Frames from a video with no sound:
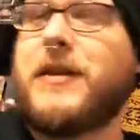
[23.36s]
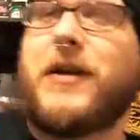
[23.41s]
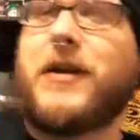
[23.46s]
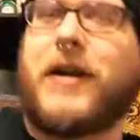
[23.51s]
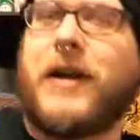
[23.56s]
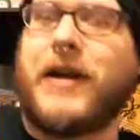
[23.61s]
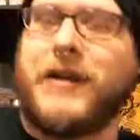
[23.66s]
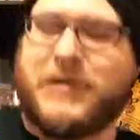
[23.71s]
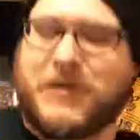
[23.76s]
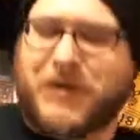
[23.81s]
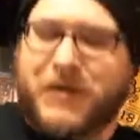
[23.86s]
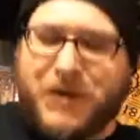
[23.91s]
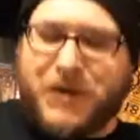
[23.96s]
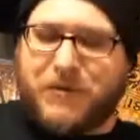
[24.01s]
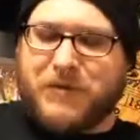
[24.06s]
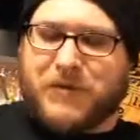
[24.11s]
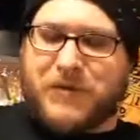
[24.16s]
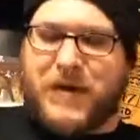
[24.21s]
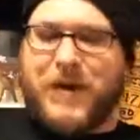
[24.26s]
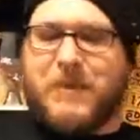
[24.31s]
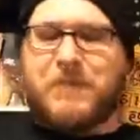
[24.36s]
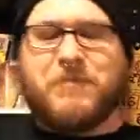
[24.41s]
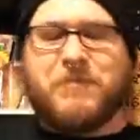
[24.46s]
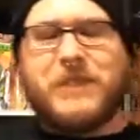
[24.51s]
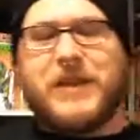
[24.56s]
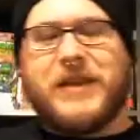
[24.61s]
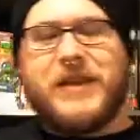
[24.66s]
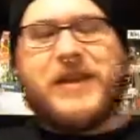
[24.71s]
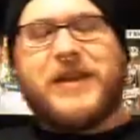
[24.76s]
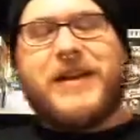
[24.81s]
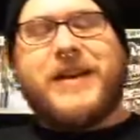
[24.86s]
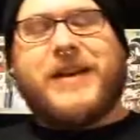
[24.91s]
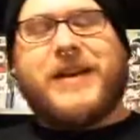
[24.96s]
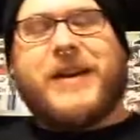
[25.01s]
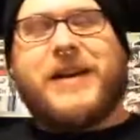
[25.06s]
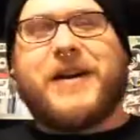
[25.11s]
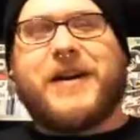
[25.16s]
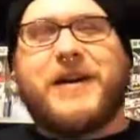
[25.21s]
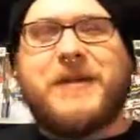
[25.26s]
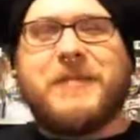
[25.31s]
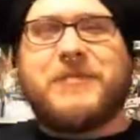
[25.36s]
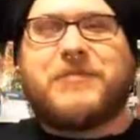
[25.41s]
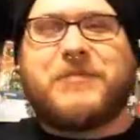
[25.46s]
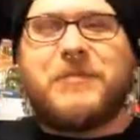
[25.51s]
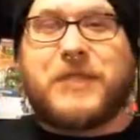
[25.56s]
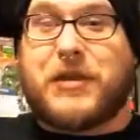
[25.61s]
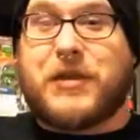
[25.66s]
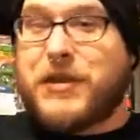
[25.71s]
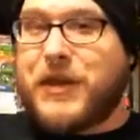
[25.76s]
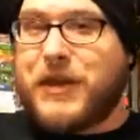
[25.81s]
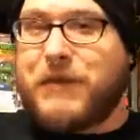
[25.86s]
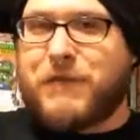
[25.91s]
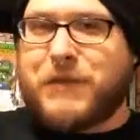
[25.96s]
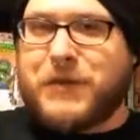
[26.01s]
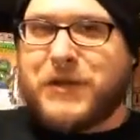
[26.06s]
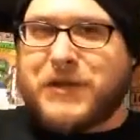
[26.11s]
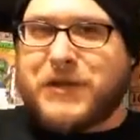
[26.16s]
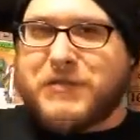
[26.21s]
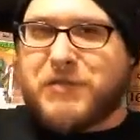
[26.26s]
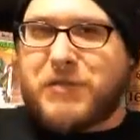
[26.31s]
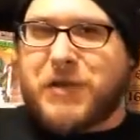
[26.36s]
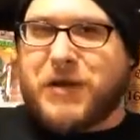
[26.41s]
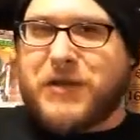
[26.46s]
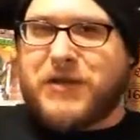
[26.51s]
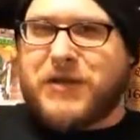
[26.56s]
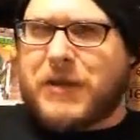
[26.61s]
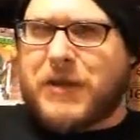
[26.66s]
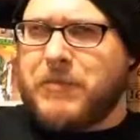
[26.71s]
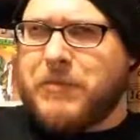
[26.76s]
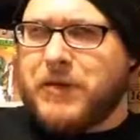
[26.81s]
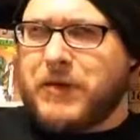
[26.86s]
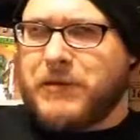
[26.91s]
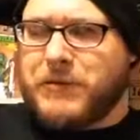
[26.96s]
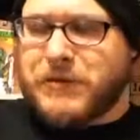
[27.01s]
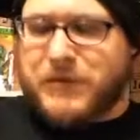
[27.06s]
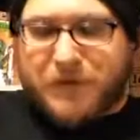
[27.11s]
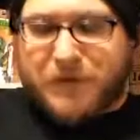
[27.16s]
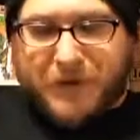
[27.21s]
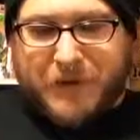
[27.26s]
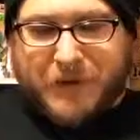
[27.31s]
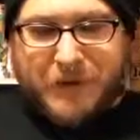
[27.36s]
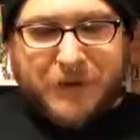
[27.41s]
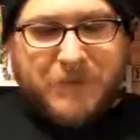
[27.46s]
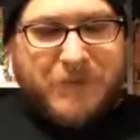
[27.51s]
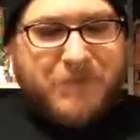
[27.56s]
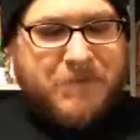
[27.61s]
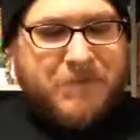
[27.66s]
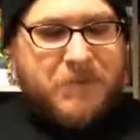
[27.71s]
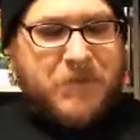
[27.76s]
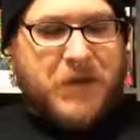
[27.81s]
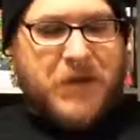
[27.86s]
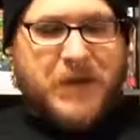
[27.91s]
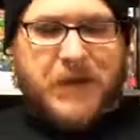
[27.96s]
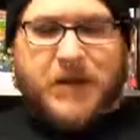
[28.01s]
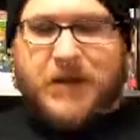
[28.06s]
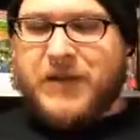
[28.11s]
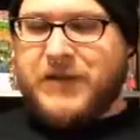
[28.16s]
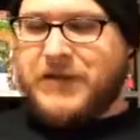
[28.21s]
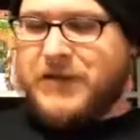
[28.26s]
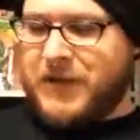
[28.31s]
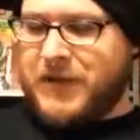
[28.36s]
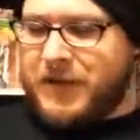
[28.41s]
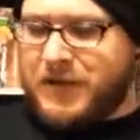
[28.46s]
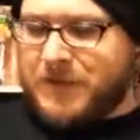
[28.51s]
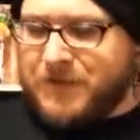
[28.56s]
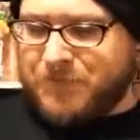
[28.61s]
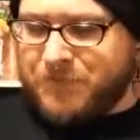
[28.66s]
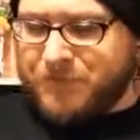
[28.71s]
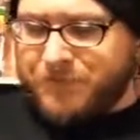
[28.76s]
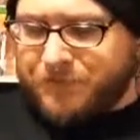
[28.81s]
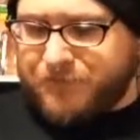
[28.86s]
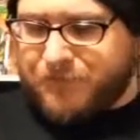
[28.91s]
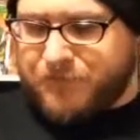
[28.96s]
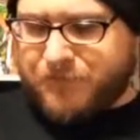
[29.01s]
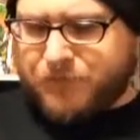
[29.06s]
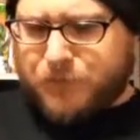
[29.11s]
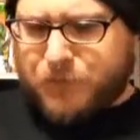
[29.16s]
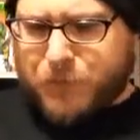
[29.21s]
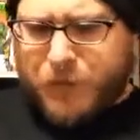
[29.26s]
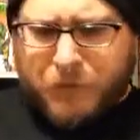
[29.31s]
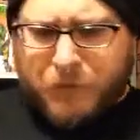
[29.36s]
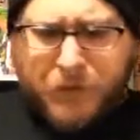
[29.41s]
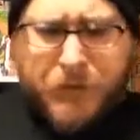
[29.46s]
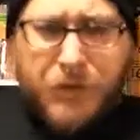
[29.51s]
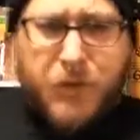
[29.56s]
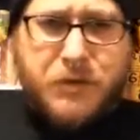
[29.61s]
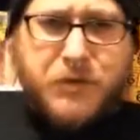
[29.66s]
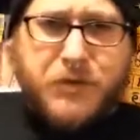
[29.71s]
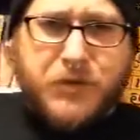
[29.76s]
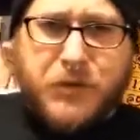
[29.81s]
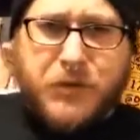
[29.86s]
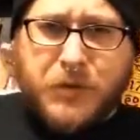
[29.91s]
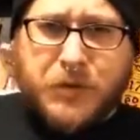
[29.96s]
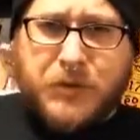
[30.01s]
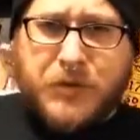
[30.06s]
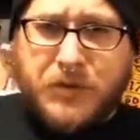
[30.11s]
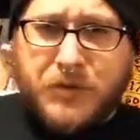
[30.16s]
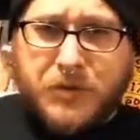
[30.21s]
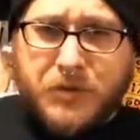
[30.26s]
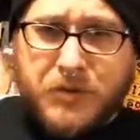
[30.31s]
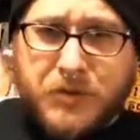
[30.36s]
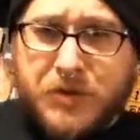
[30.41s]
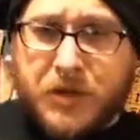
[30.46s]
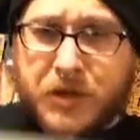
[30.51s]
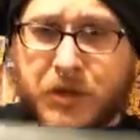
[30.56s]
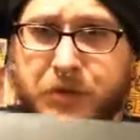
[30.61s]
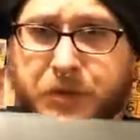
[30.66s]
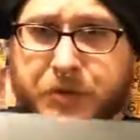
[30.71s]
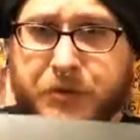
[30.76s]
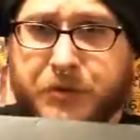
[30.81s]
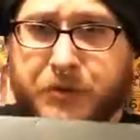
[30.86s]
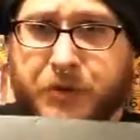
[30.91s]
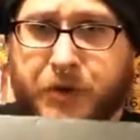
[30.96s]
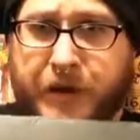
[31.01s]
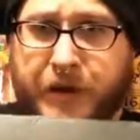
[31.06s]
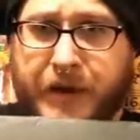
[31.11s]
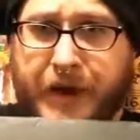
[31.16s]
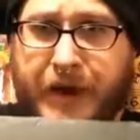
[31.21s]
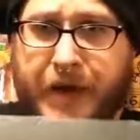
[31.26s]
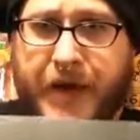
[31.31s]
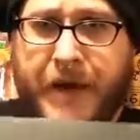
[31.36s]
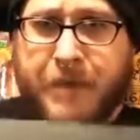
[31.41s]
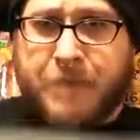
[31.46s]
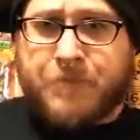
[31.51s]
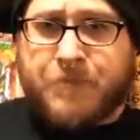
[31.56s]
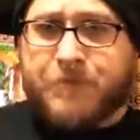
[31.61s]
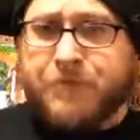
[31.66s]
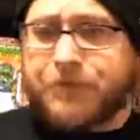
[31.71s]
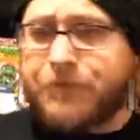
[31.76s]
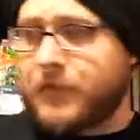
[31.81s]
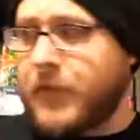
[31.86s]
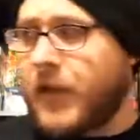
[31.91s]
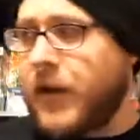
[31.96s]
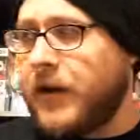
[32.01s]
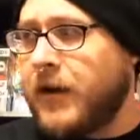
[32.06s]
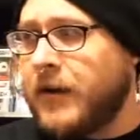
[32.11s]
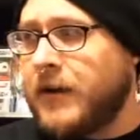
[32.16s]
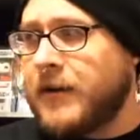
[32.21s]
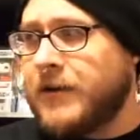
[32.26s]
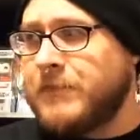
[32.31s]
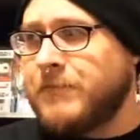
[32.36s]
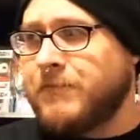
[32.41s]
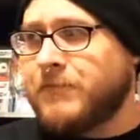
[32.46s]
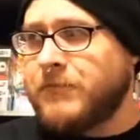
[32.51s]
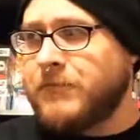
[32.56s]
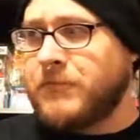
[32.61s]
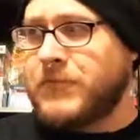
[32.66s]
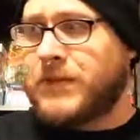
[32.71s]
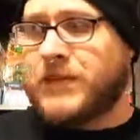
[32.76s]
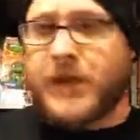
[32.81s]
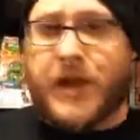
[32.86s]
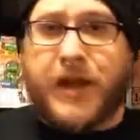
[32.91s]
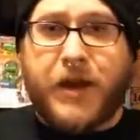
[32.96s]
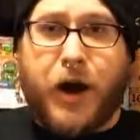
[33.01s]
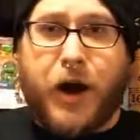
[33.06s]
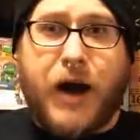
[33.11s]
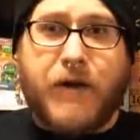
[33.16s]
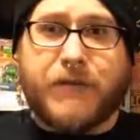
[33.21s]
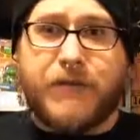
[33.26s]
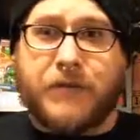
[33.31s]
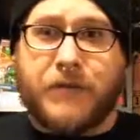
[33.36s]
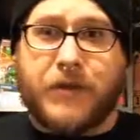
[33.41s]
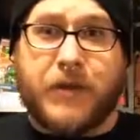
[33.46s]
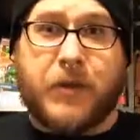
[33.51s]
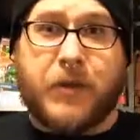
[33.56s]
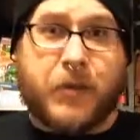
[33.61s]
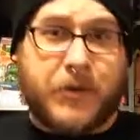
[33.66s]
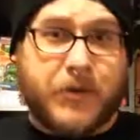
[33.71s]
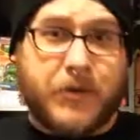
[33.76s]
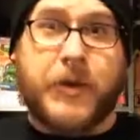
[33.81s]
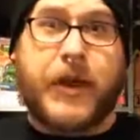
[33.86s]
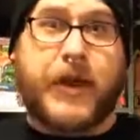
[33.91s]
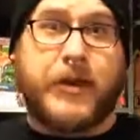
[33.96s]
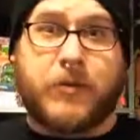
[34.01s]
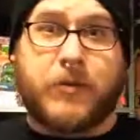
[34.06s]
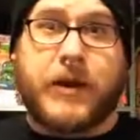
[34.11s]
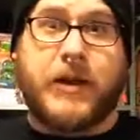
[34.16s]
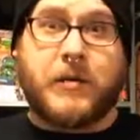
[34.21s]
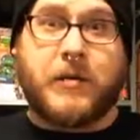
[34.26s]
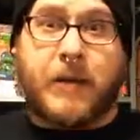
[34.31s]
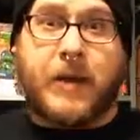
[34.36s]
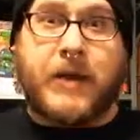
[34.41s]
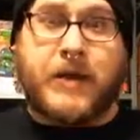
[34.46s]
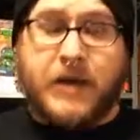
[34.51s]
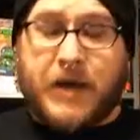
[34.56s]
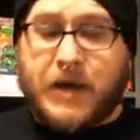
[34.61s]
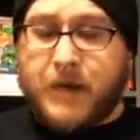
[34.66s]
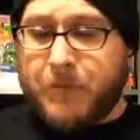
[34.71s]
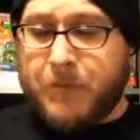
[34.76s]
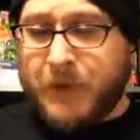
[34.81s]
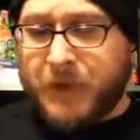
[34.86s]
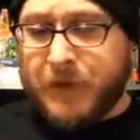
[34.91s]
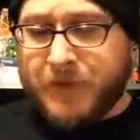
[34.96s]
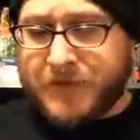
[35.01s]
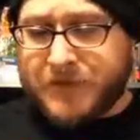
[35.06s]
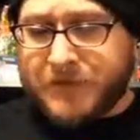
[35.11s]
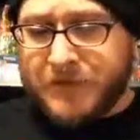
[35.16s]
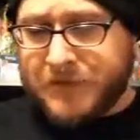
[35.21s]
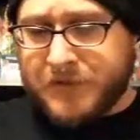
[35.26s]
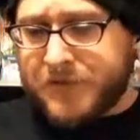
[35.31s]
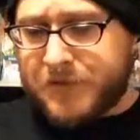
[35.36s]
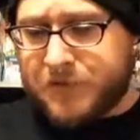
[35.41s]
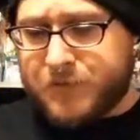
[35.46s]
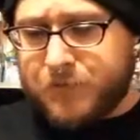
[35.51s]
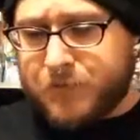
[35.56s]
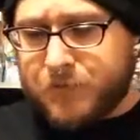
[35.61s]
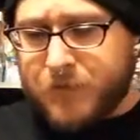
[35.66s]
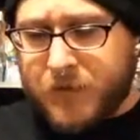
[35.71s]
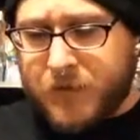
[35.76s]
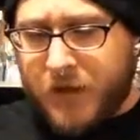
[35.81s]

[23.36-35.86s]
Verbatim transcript: Alright, enough of that. Um, the theme for this month I believe was fear and um, for those of you that use the Loot Crate app, um, stay off of it when they're getting ready to mail out boxes